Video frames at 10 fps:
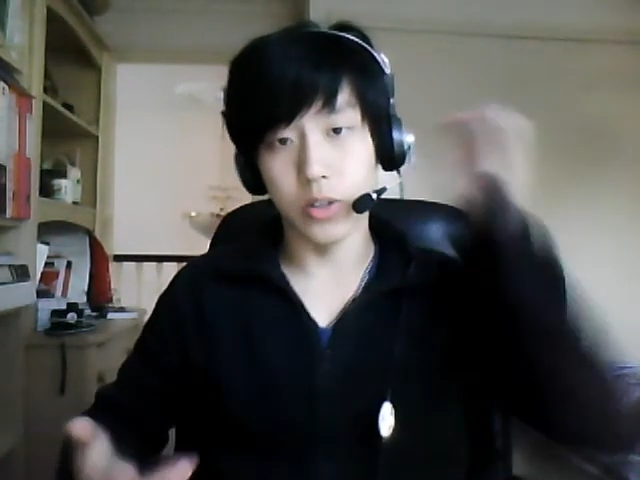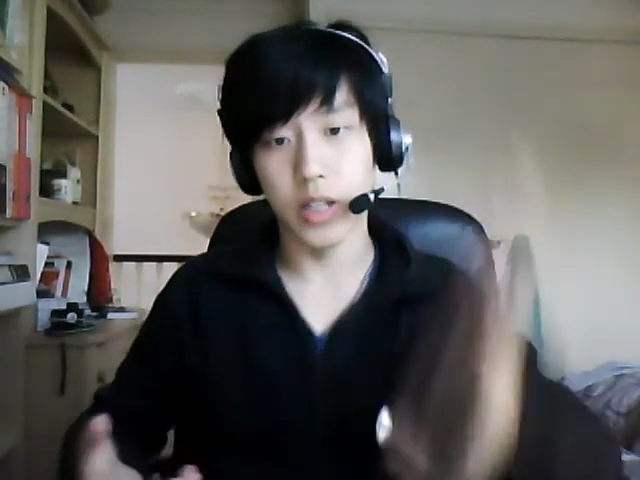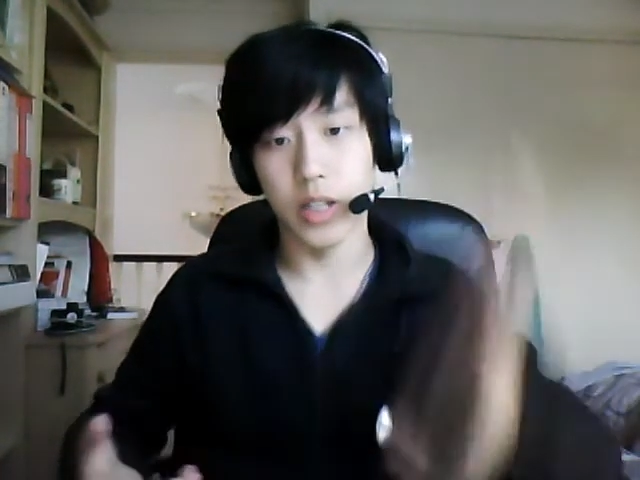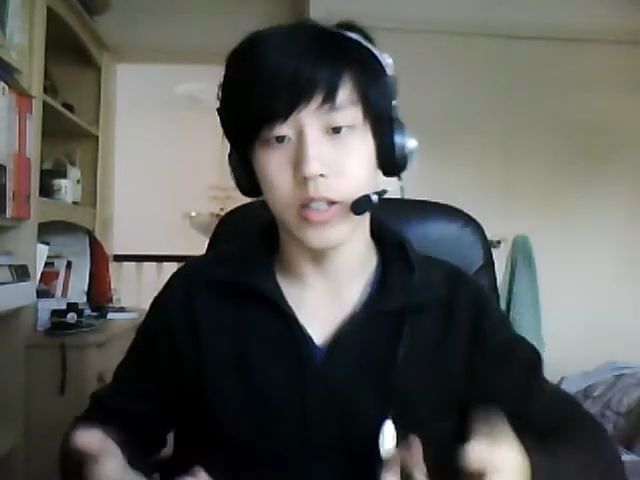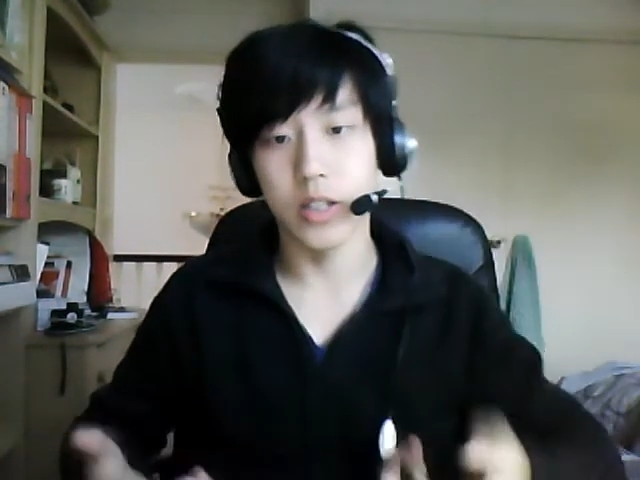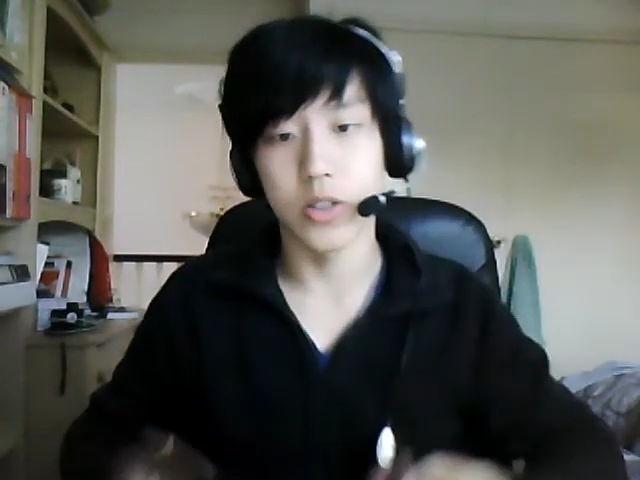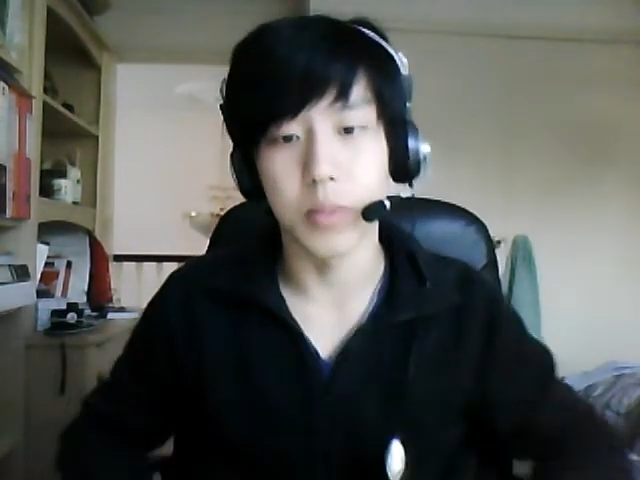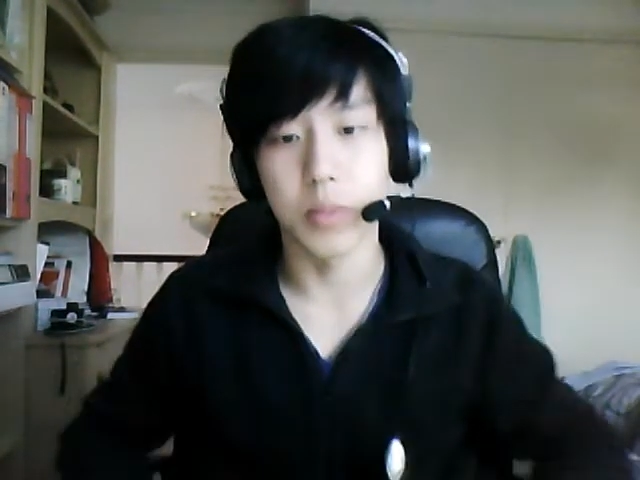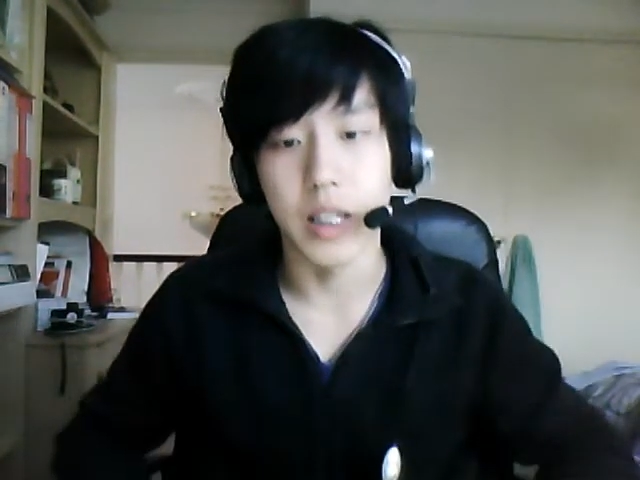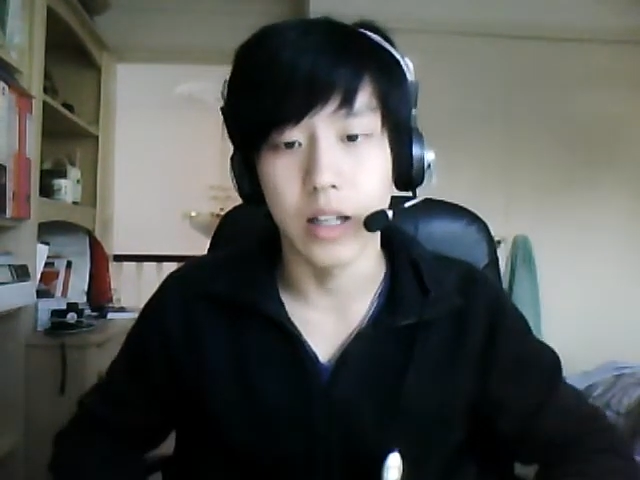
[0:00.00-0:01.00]
days used to
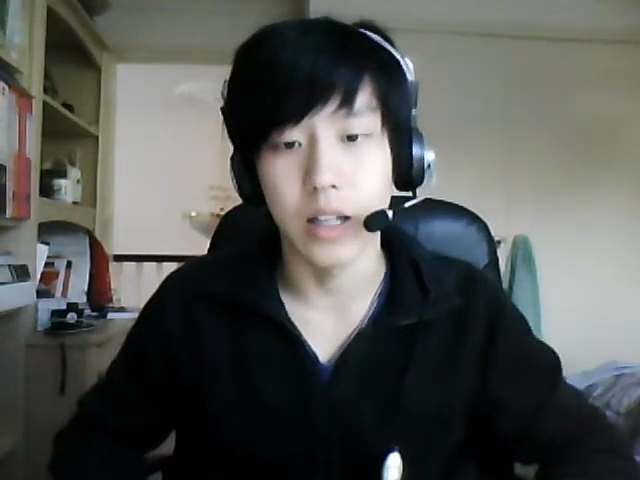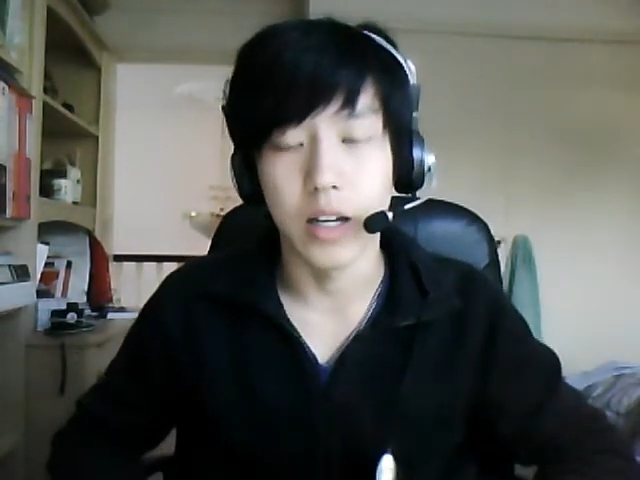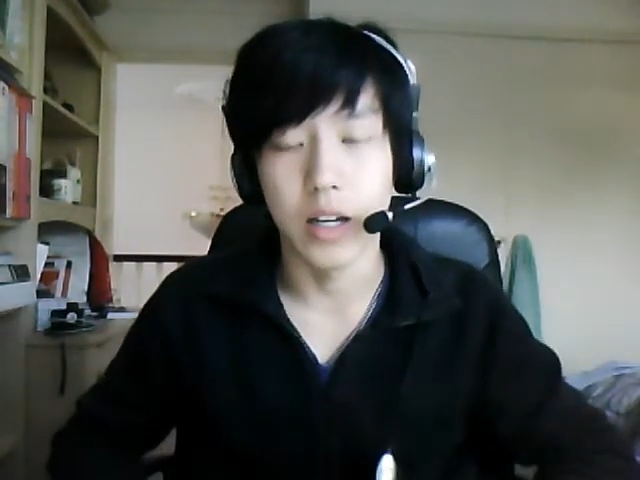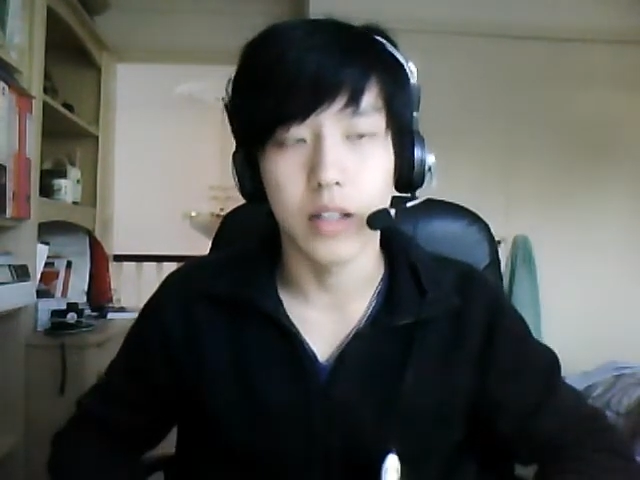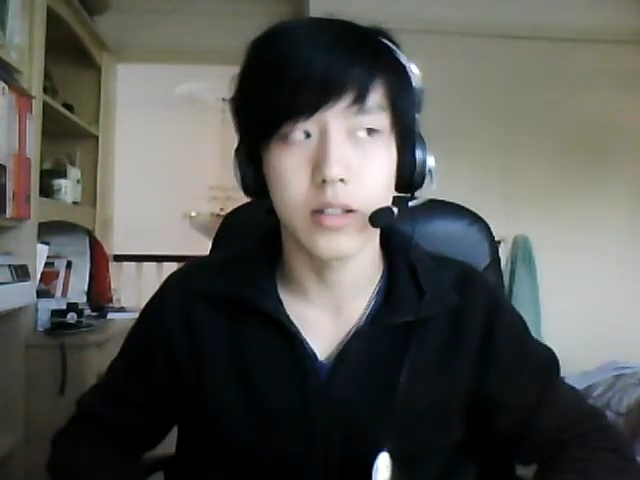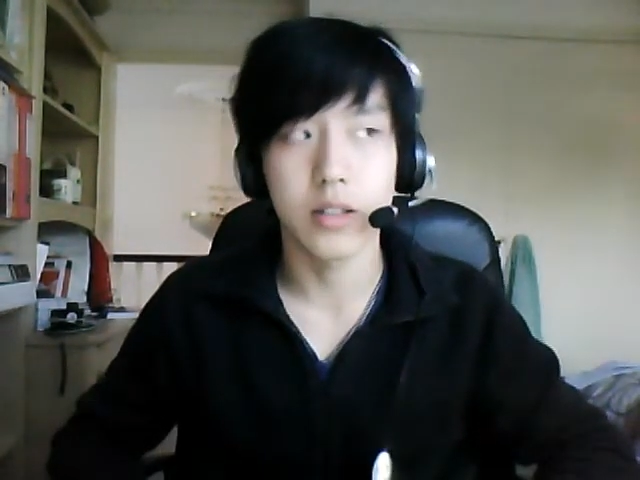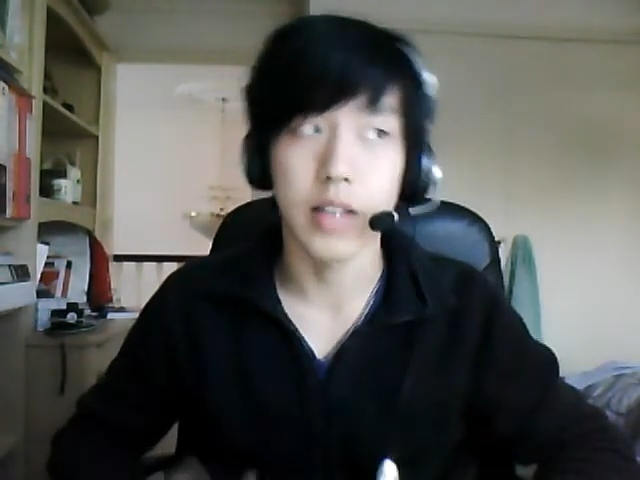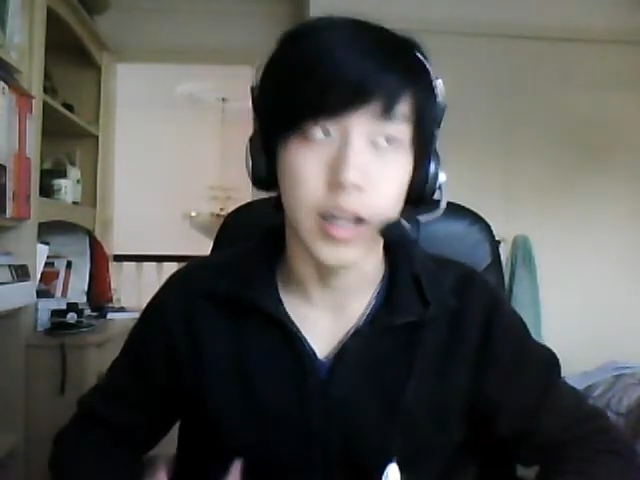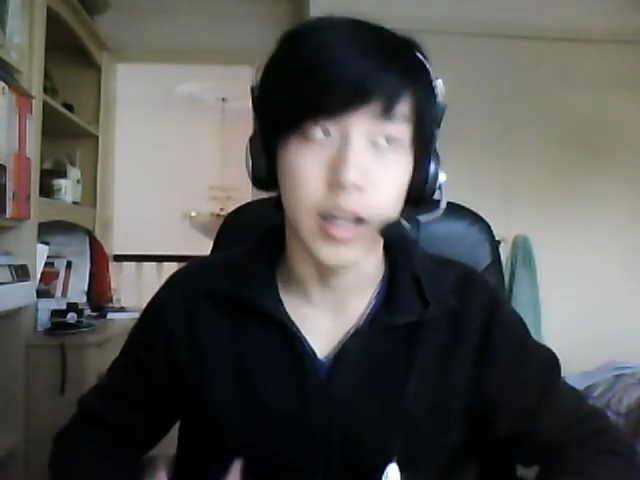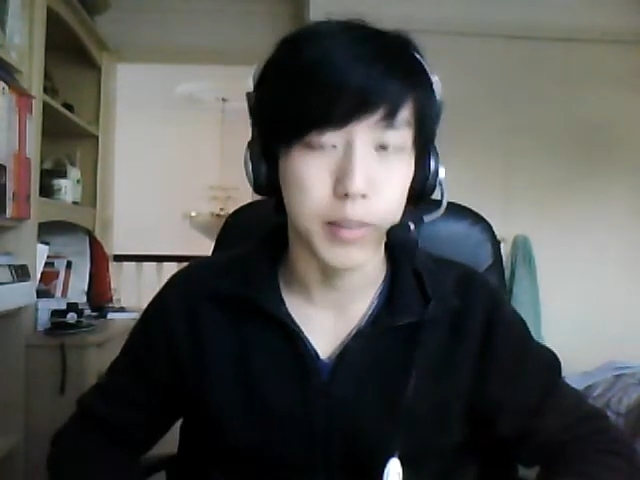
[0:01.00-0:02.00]
be like
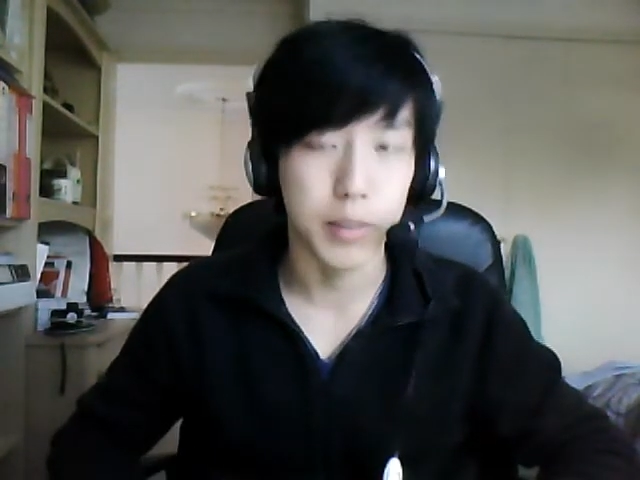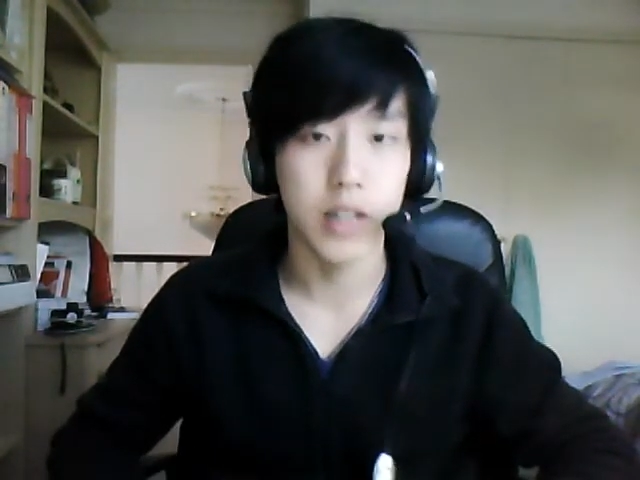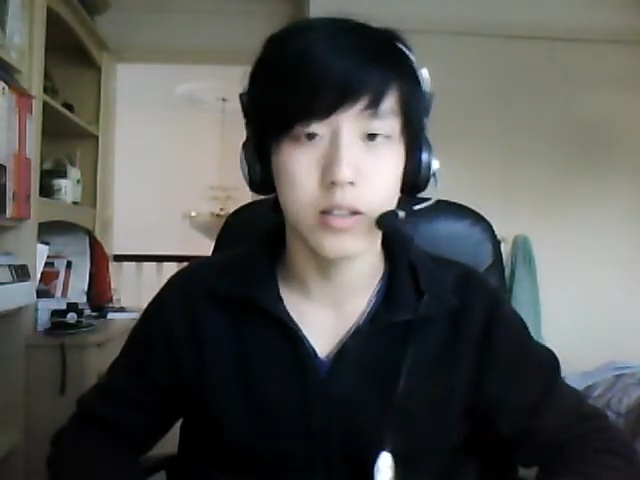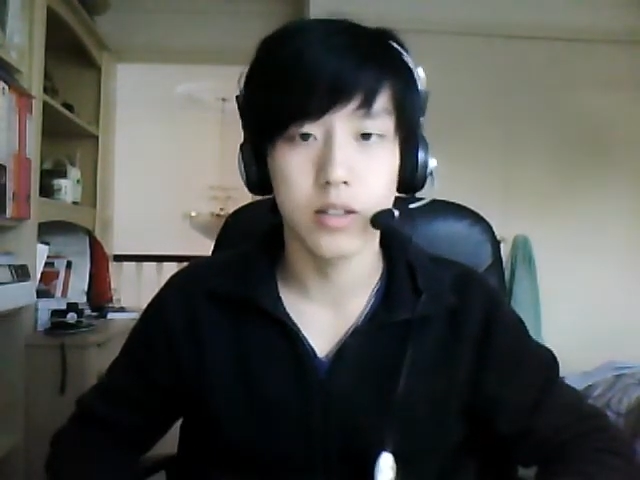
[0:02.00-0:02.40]
sand beds,